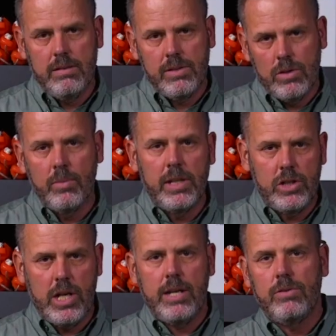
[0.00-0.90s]
so many
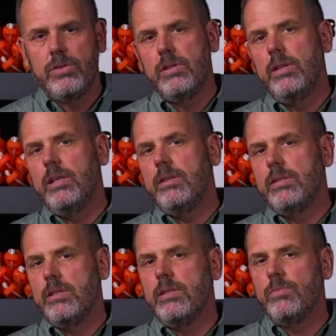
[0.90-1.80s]
channels that the
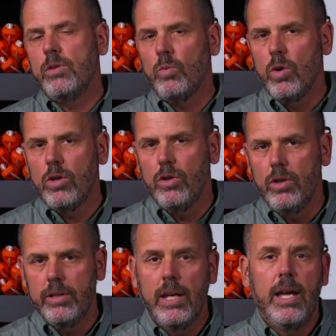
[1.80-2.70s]
systems can work
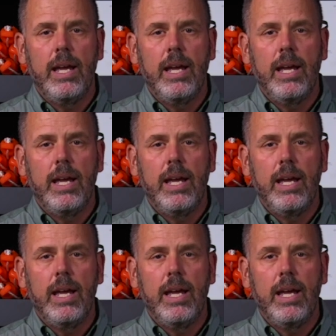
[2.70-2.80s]
on.